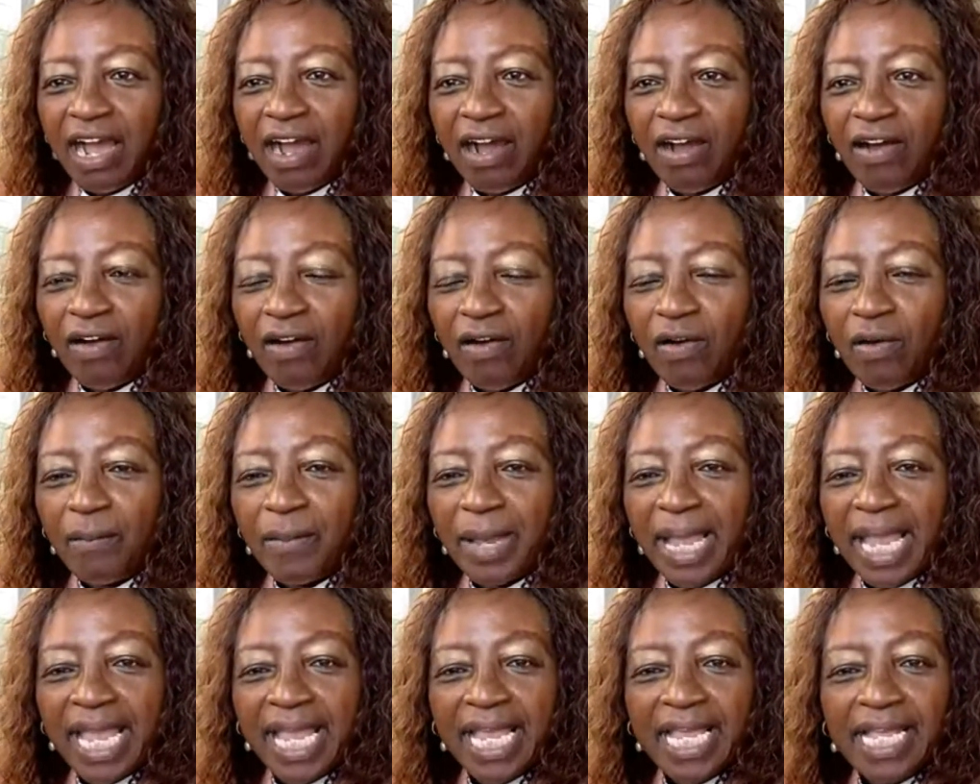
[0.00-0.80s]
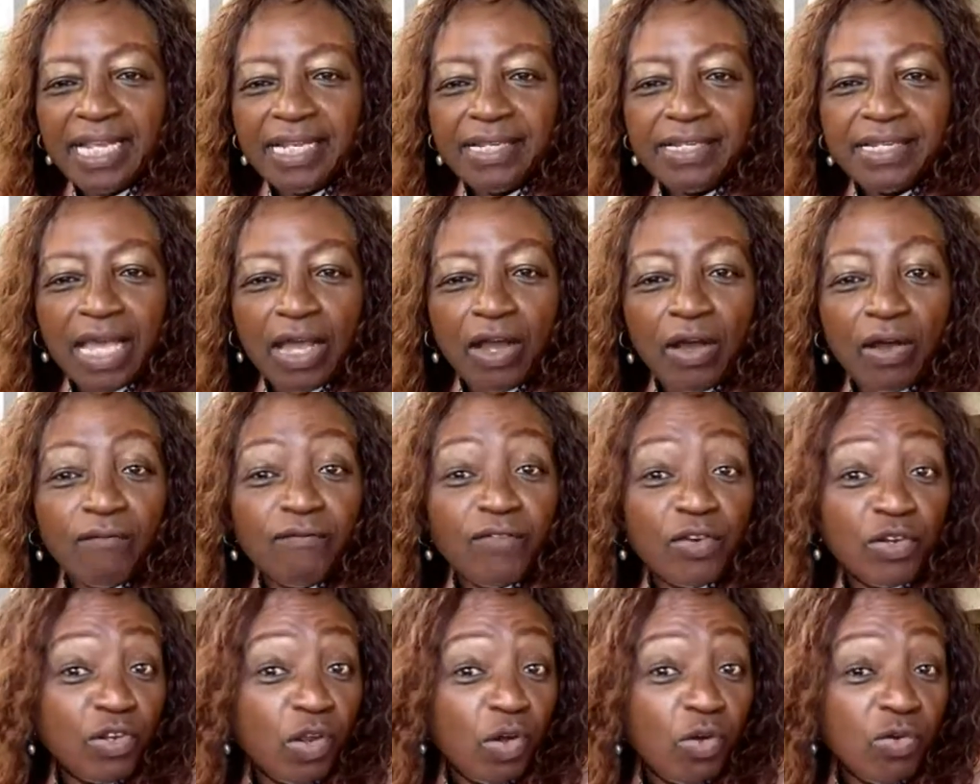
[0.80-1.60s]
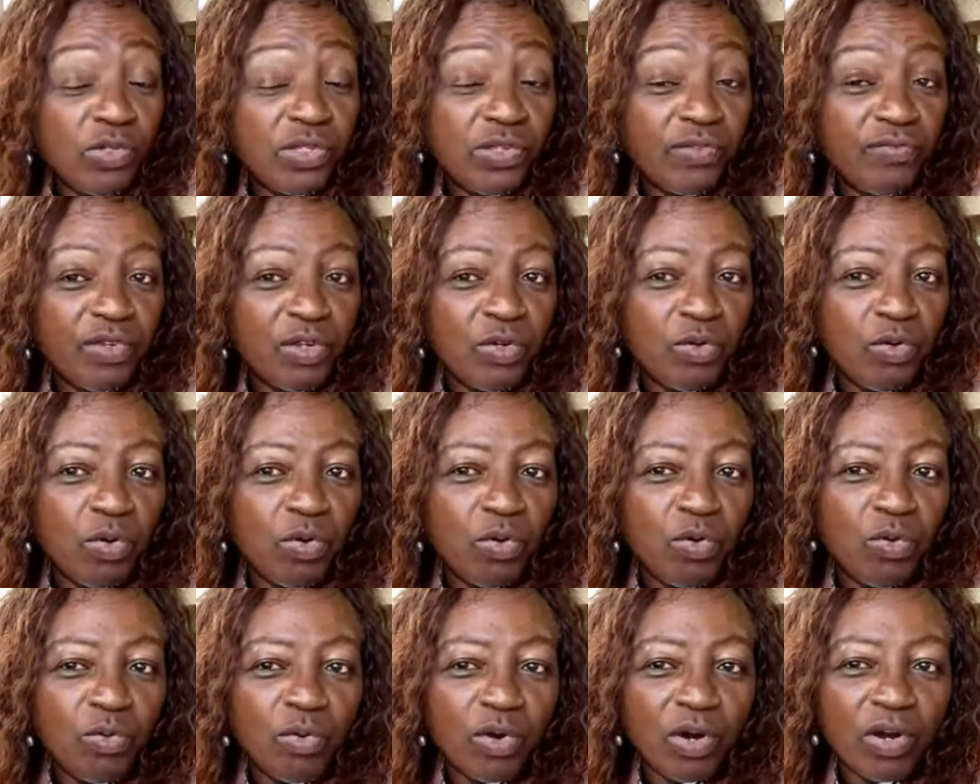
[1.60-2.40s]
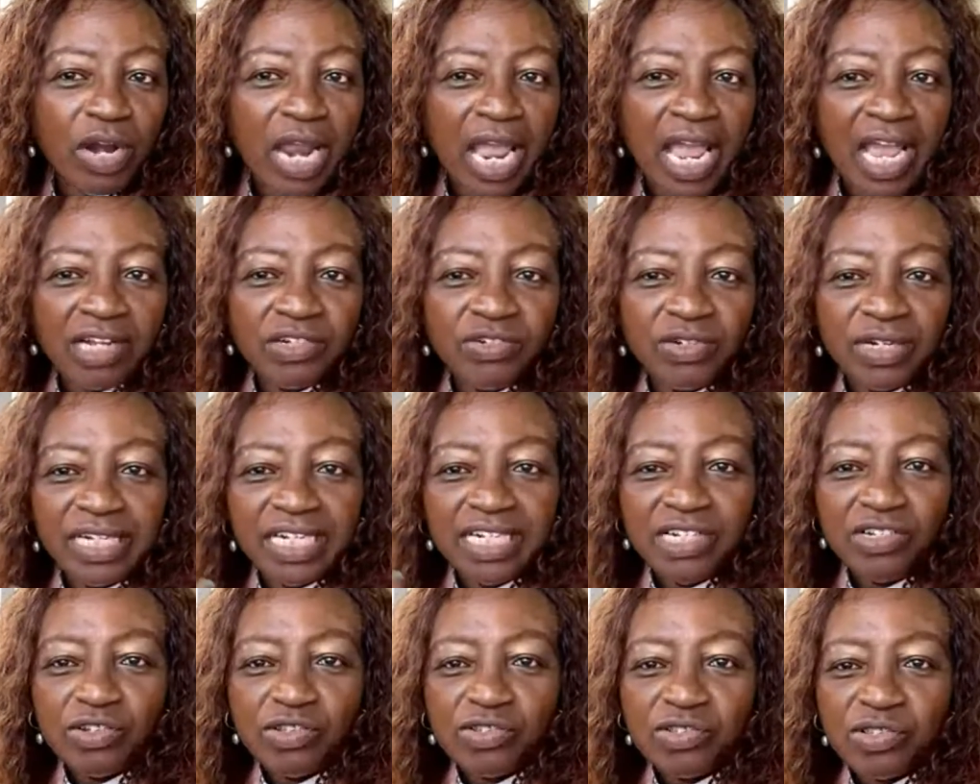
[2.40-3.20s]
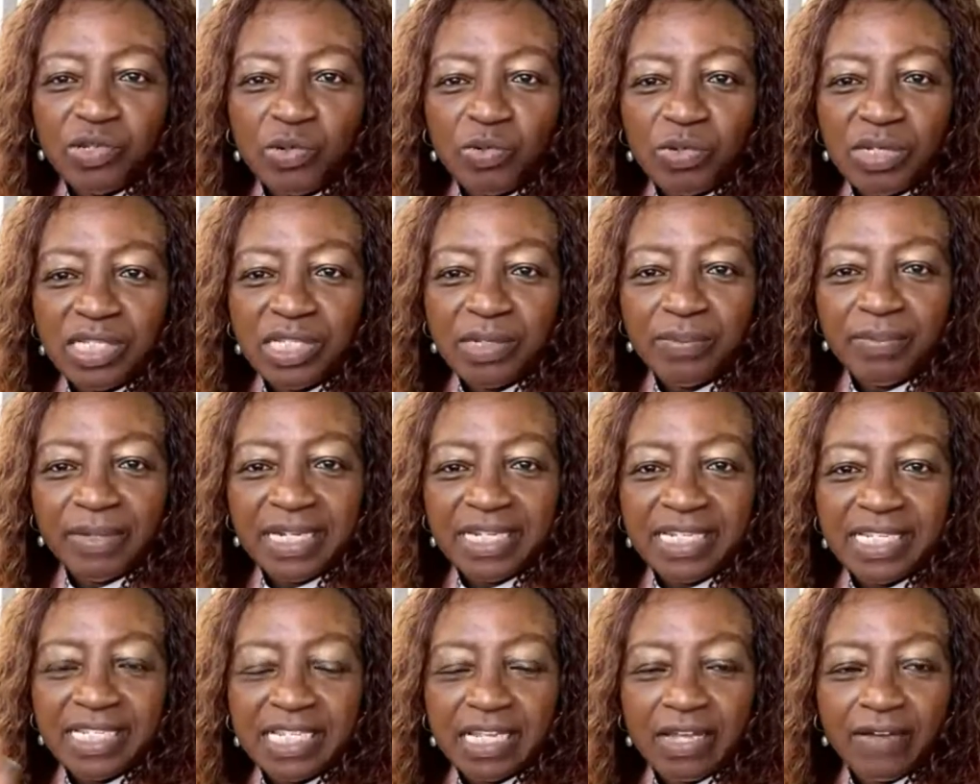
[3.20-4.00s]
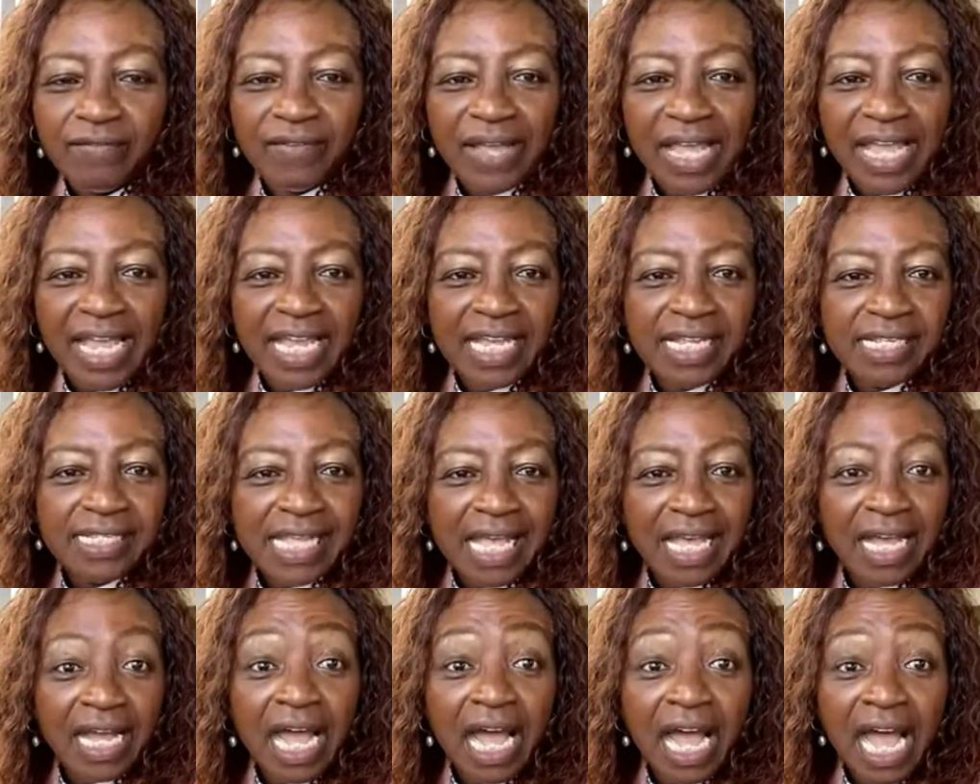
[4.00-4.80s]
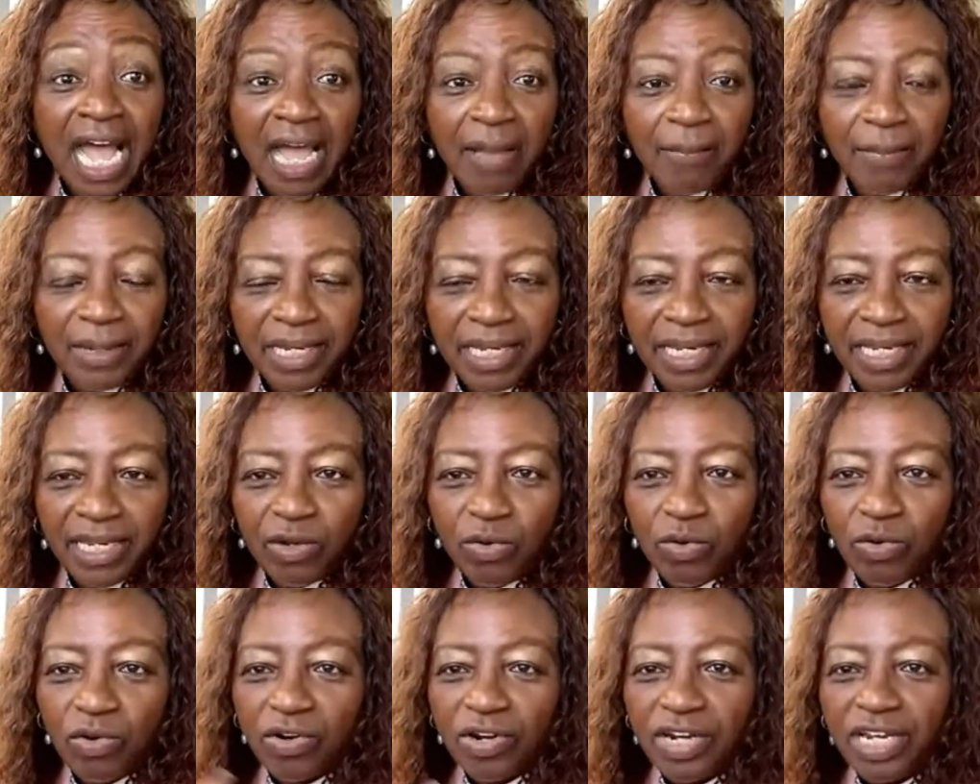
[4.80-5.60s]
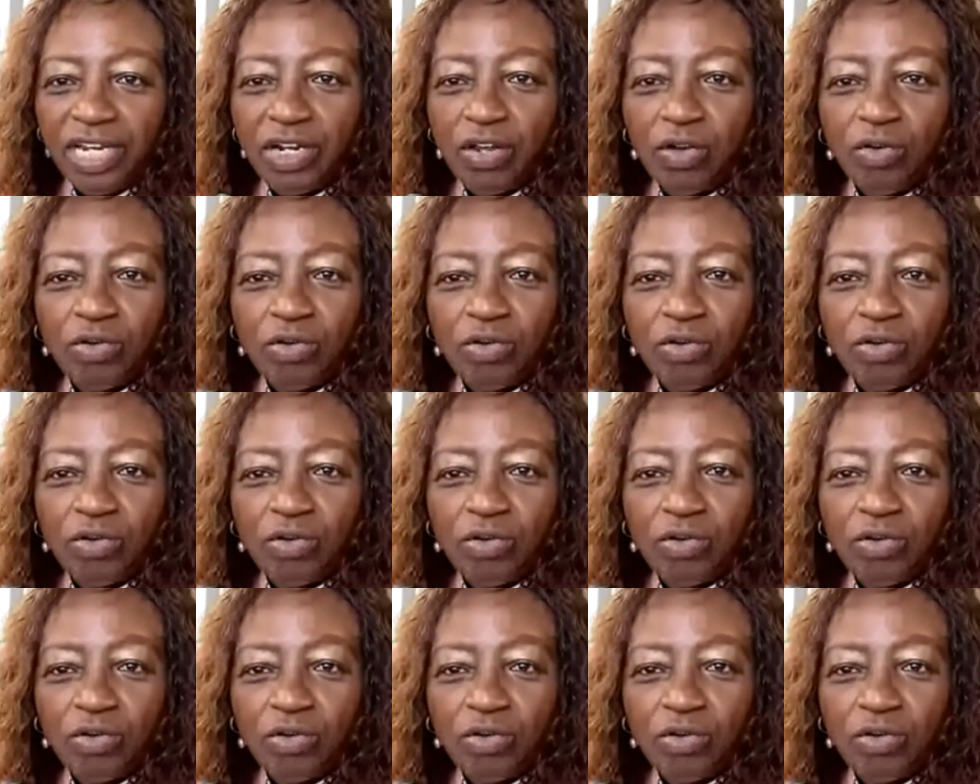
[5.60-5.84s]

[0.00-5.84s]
And for those of you who were actually just doing some of this stuff as a hobby, or